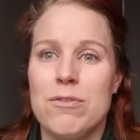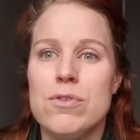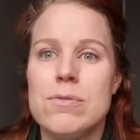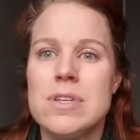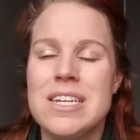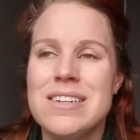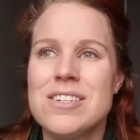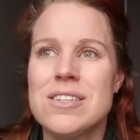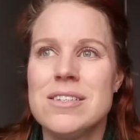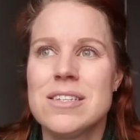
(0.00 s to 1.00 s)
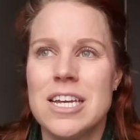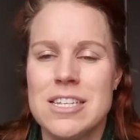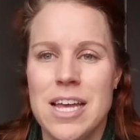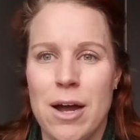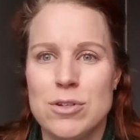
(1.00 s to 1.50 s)
If you teach these
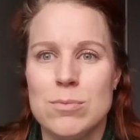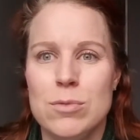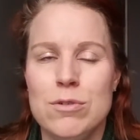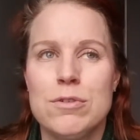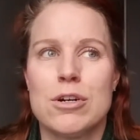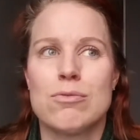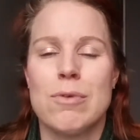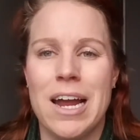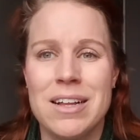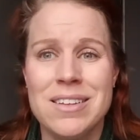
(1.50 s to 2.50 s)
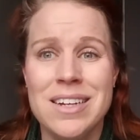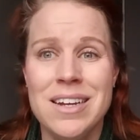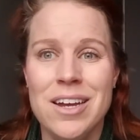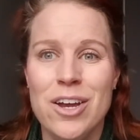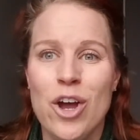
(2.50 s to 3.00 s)
kids how to move
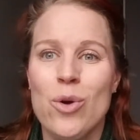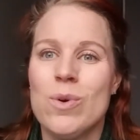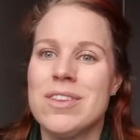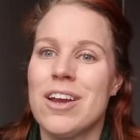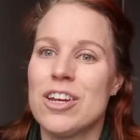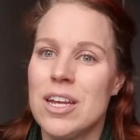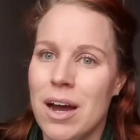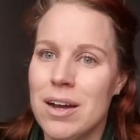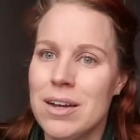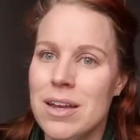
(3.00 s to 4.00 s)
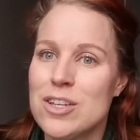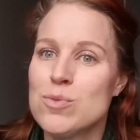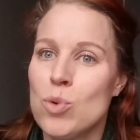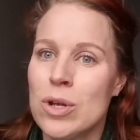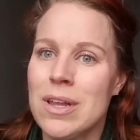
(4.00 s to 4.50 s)
correctly when they're young,
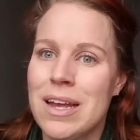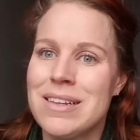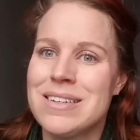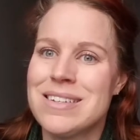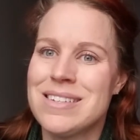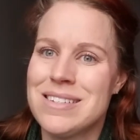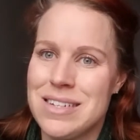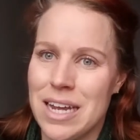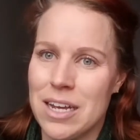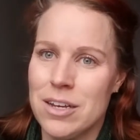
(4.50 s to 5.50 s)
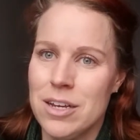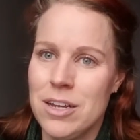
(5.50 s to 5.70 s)
it's more likely to stick.